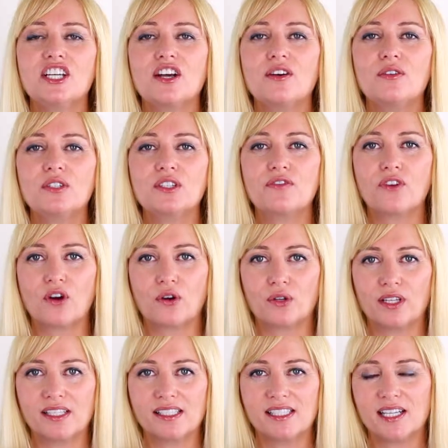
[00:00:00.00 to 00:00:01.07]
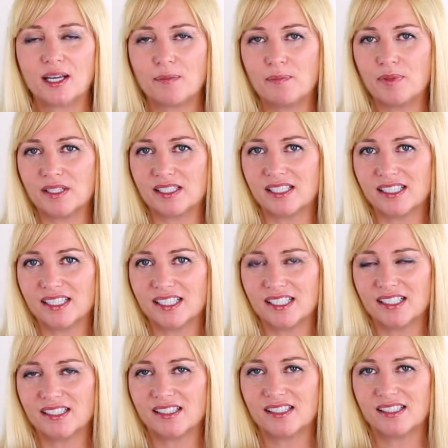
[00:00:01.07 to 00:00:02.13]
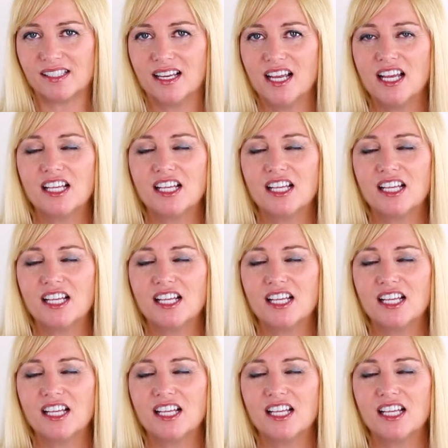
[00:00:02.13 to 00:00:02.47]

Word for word: coach for holistic businesses.